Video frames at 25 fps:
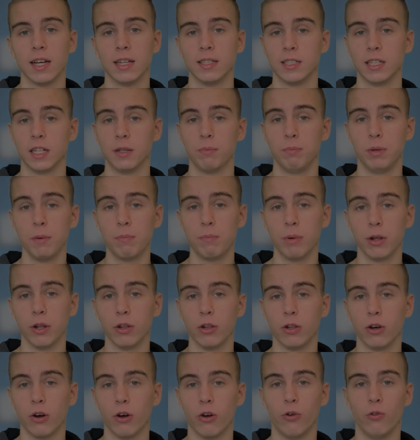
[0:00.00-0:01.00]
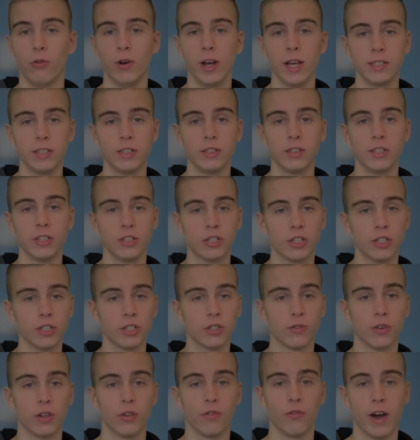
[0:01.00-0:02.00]
that people or rather
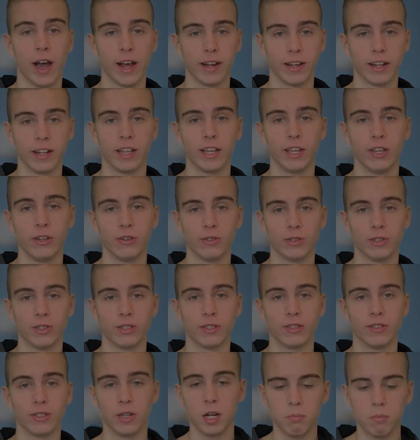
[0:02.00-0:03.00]
teachers will finally use.